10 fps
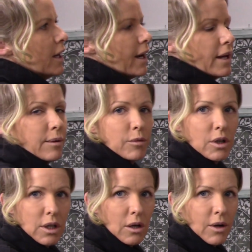And I'm
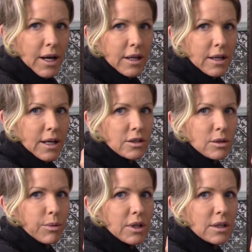going to go ahead and
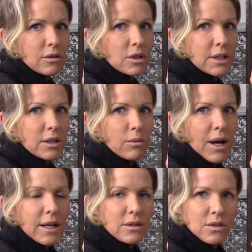actually put a little clear
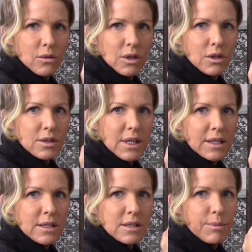wax so it looks
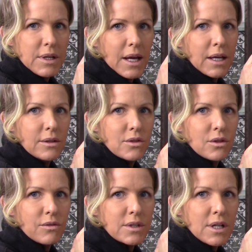like it's been aged
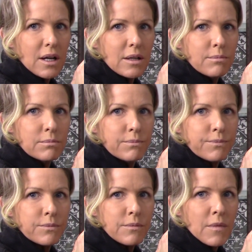over time
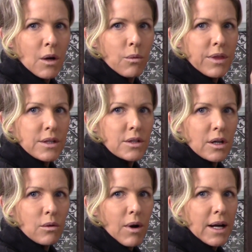with the
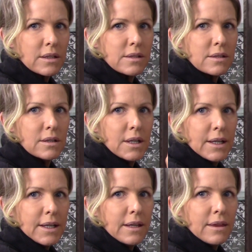dark wax
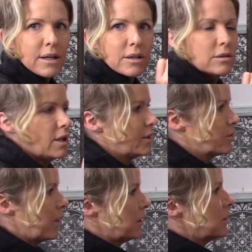in there as
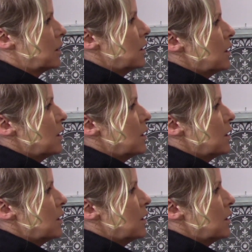well.